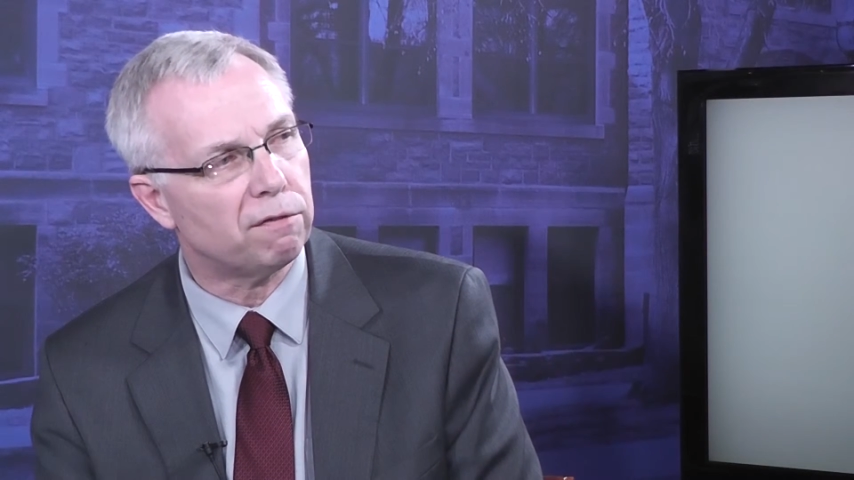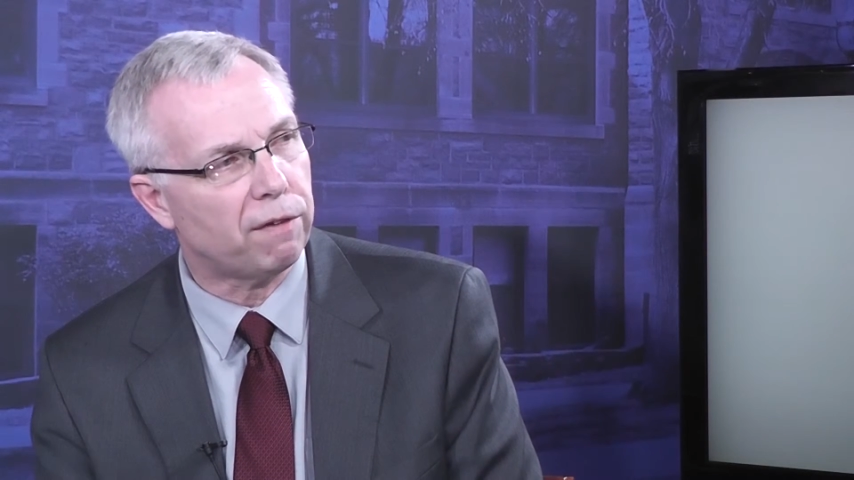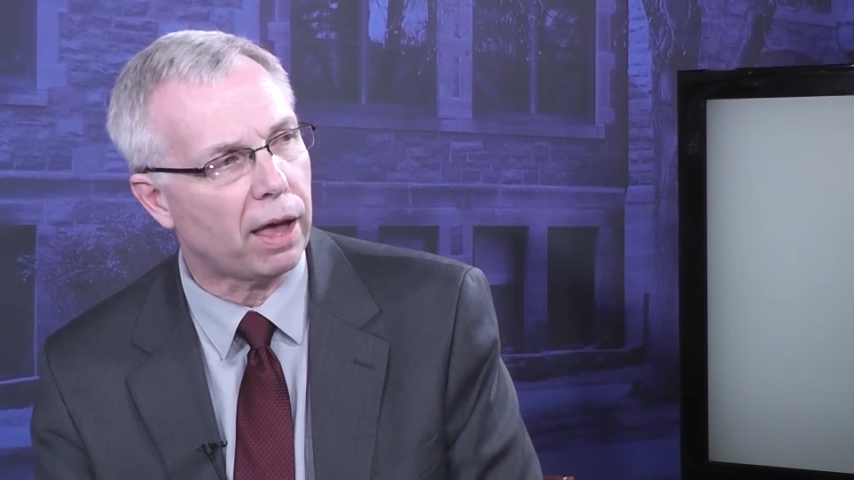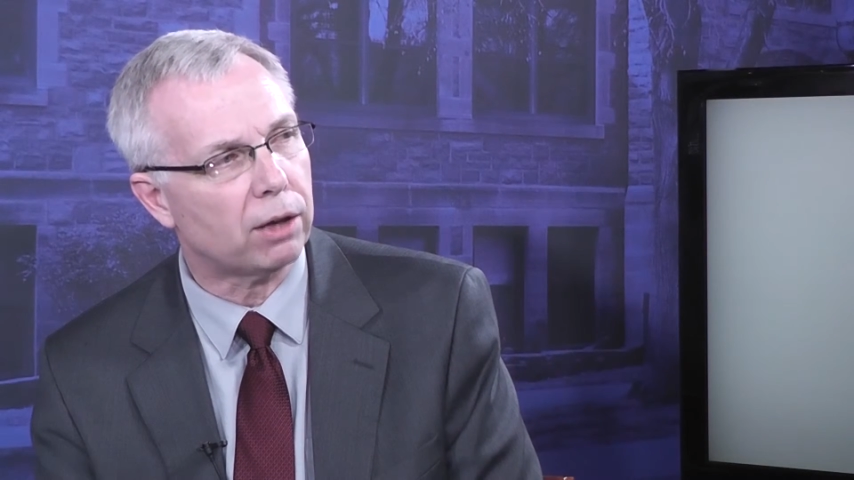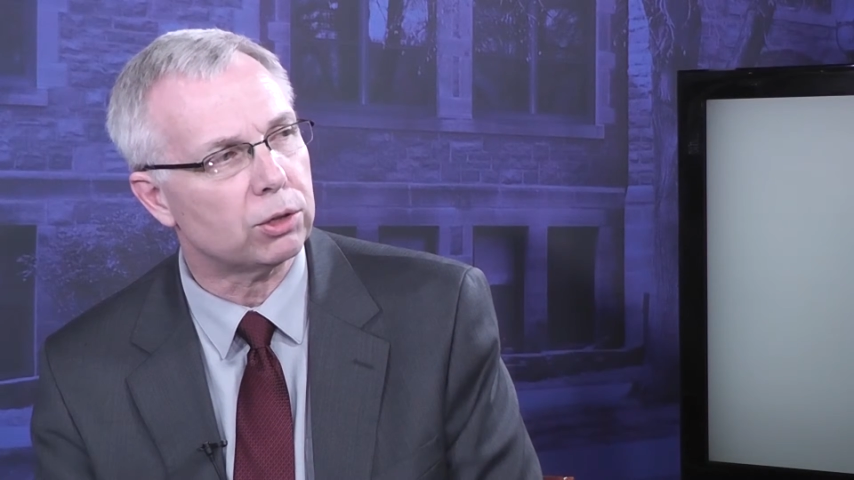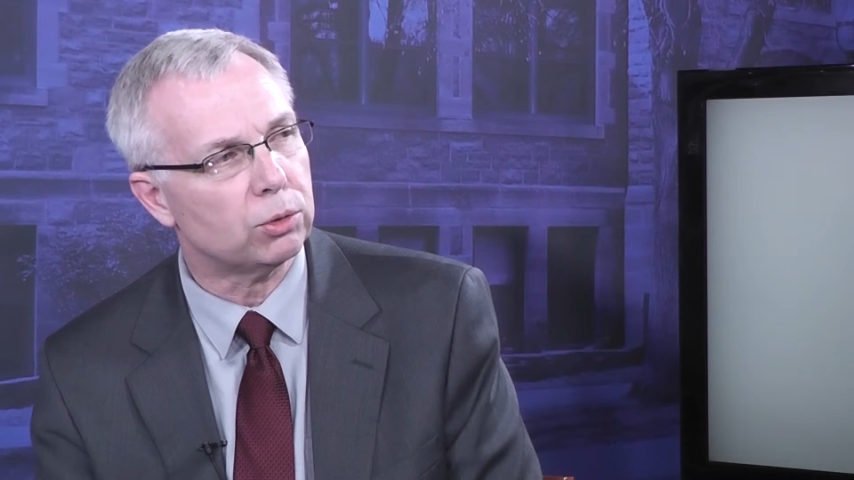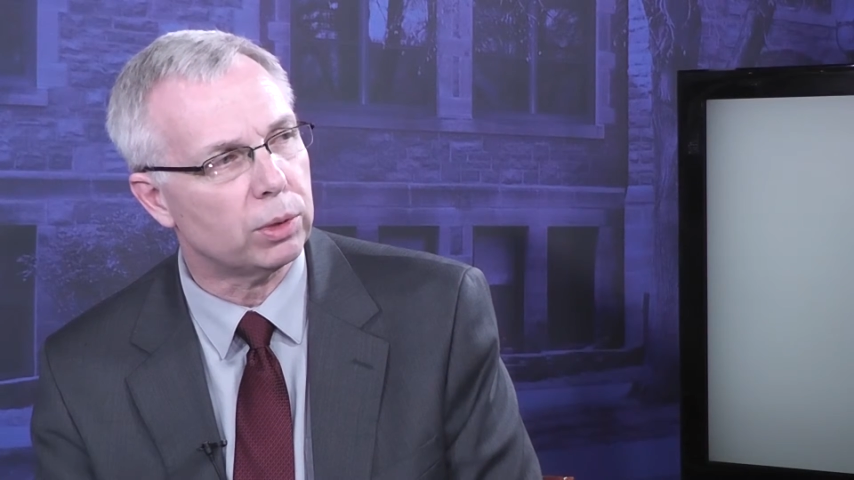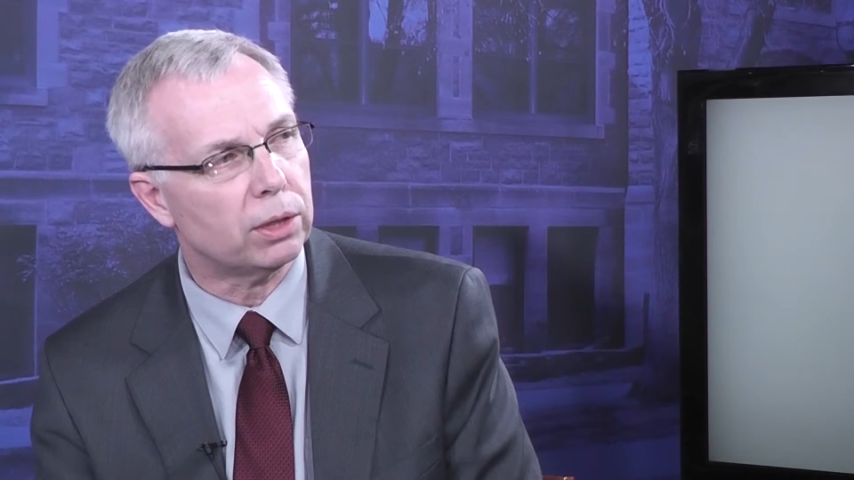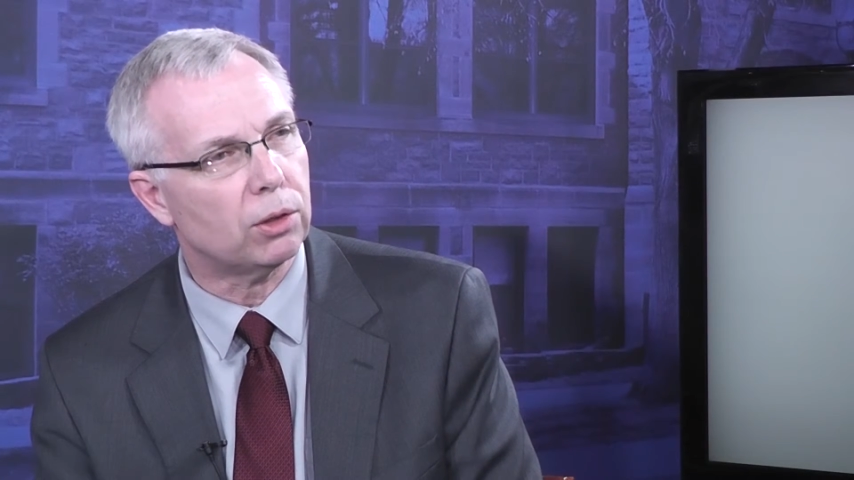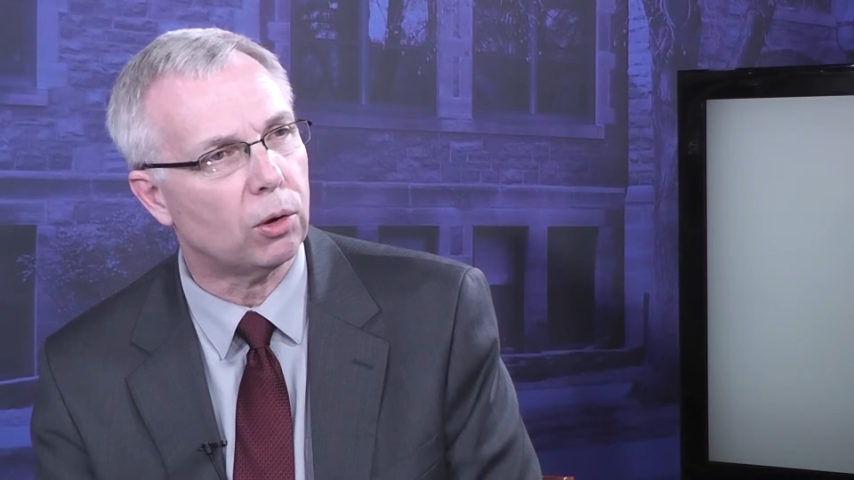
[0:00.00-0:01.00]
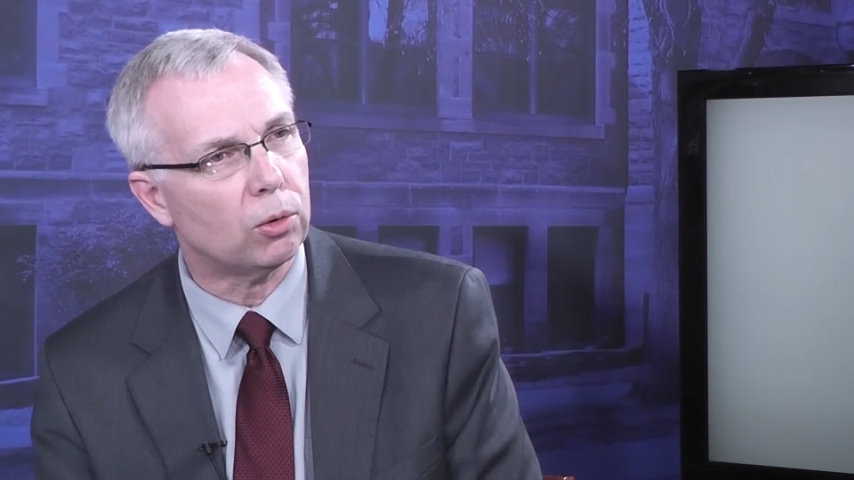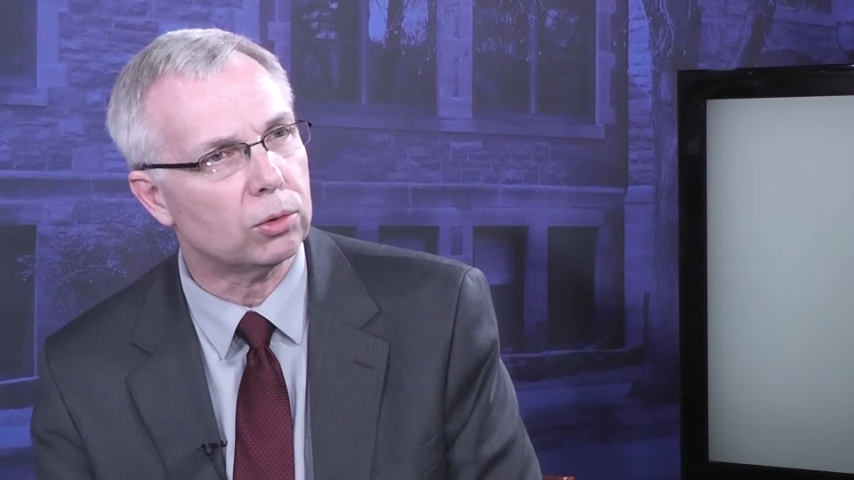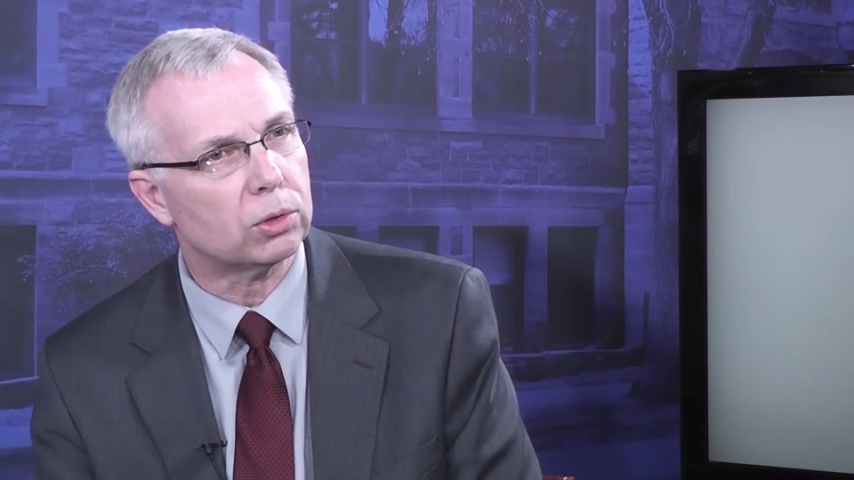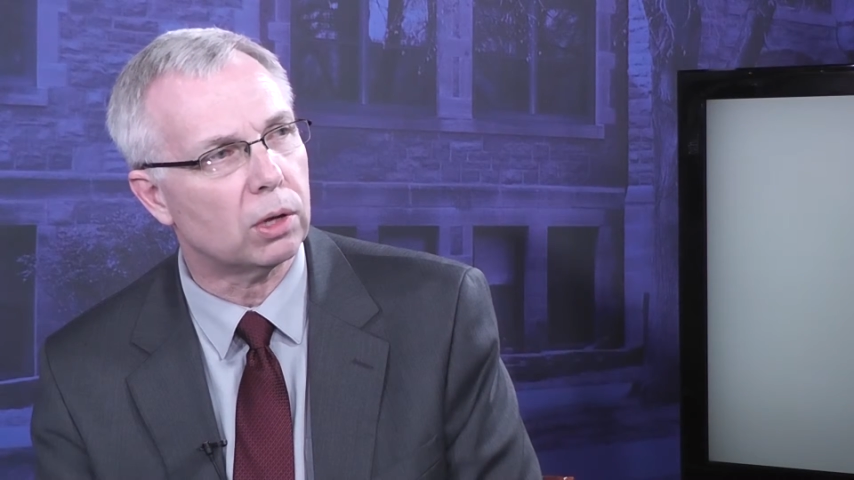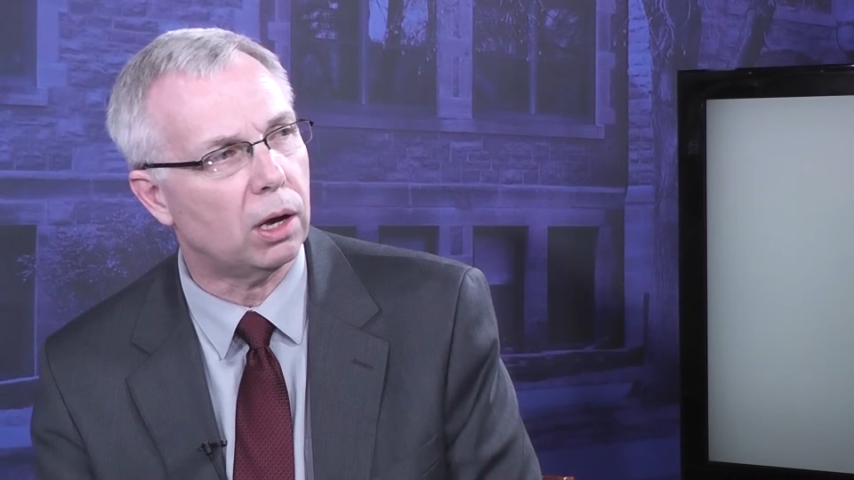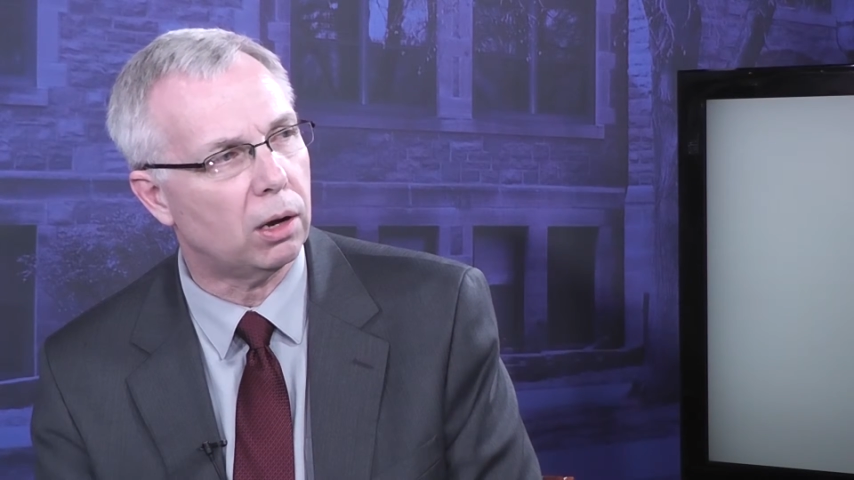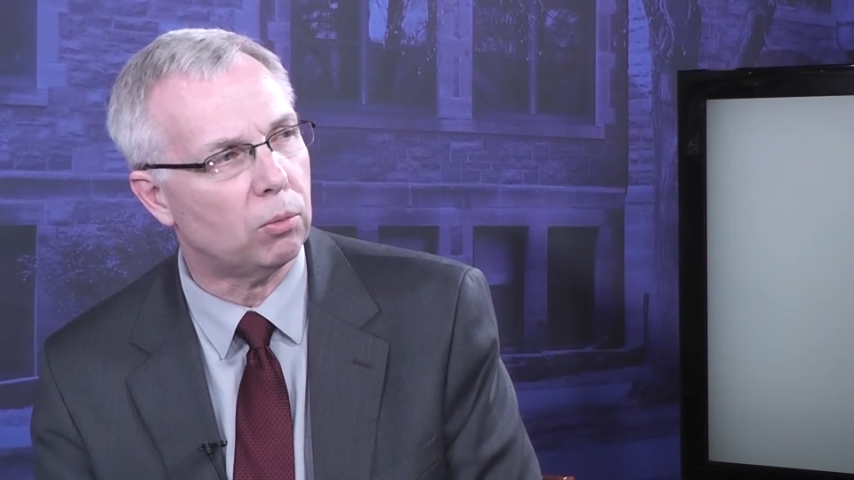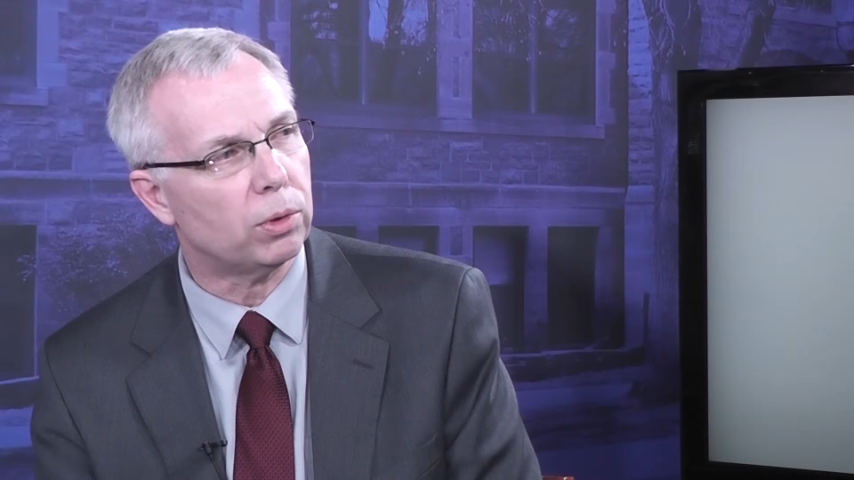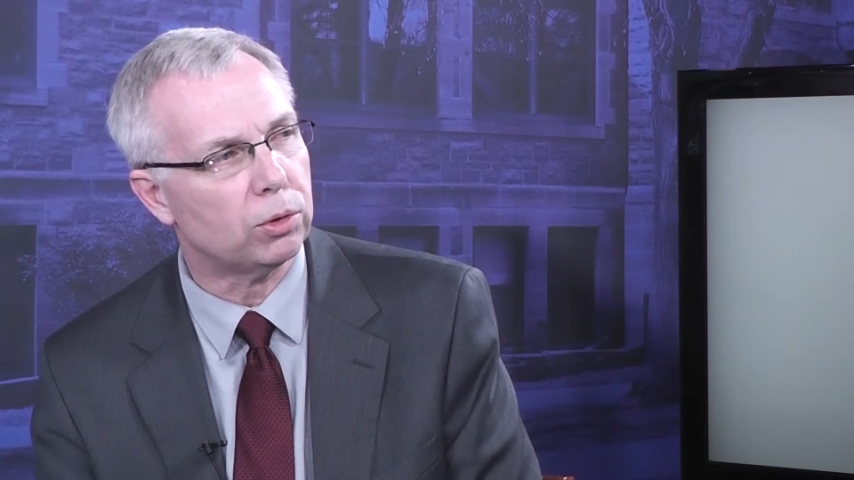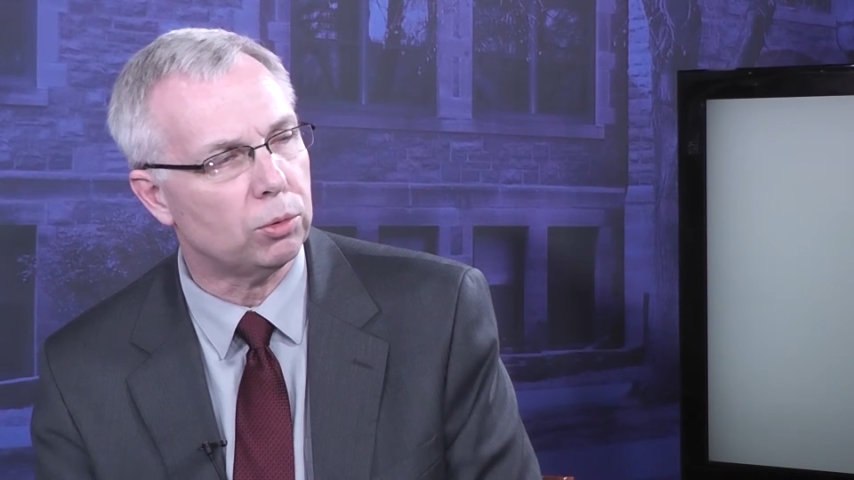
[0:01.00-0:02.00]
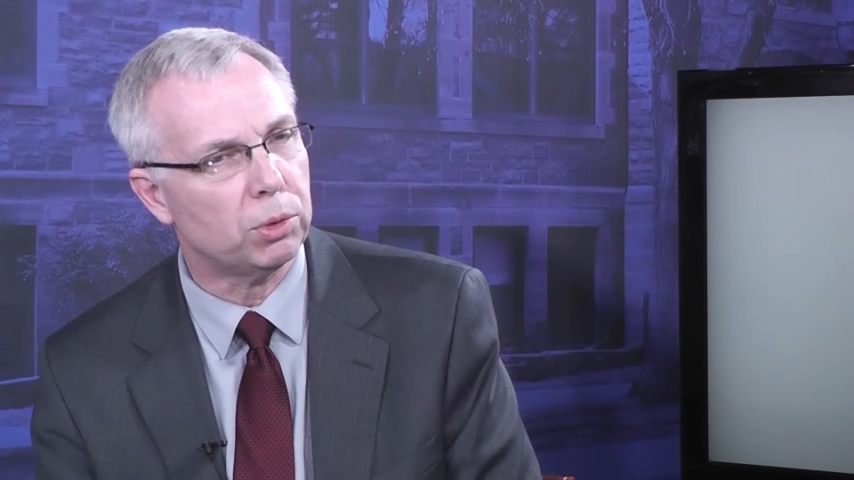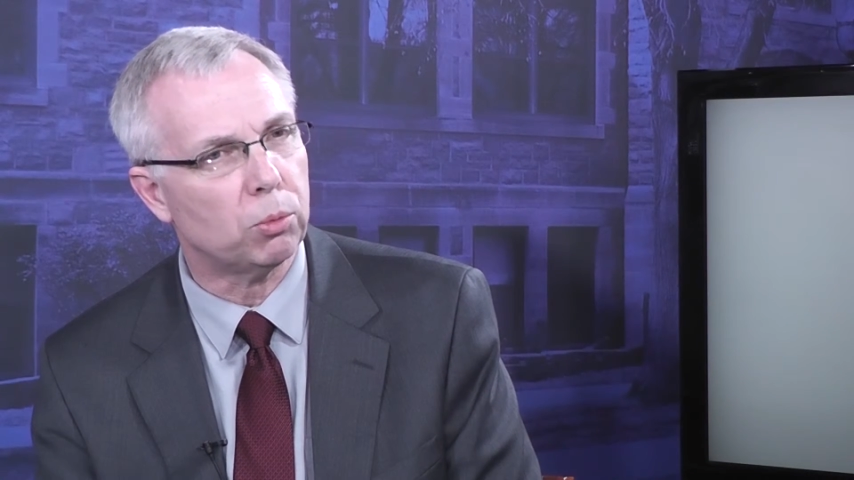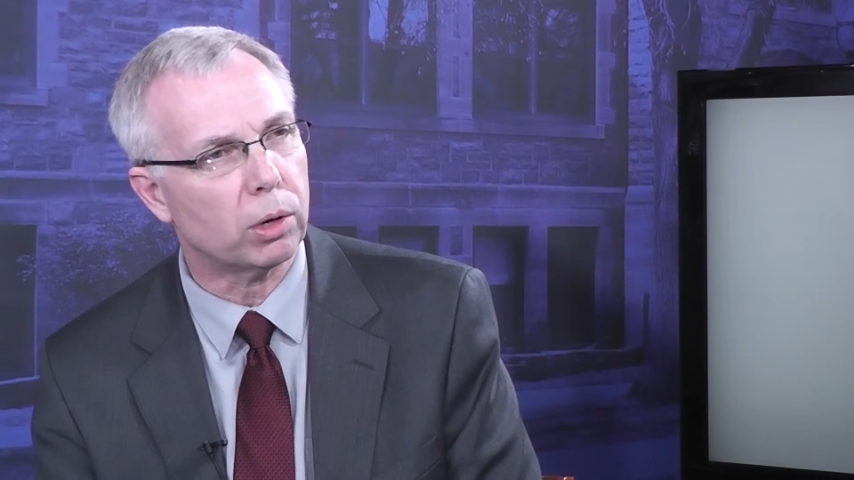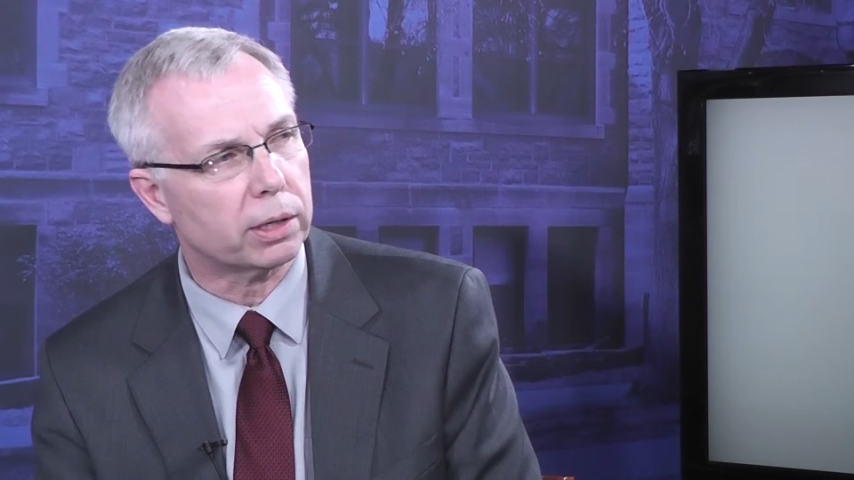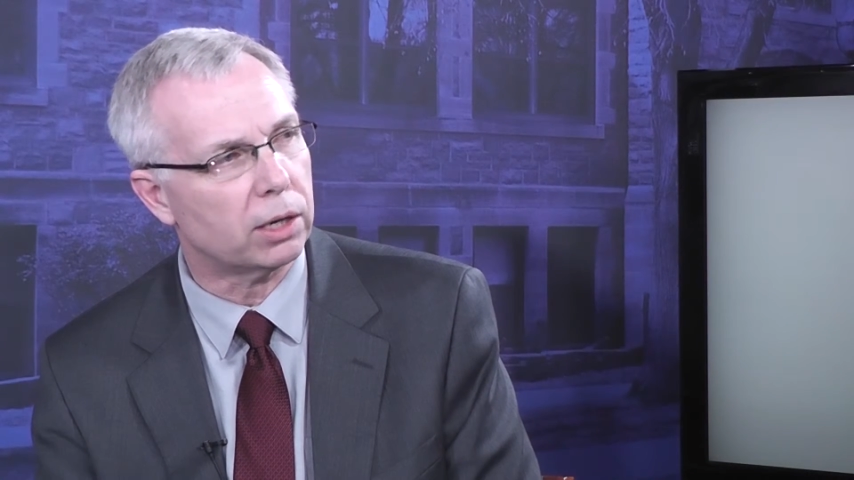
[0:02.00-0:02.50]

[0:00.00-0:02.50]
value in those with whom you work.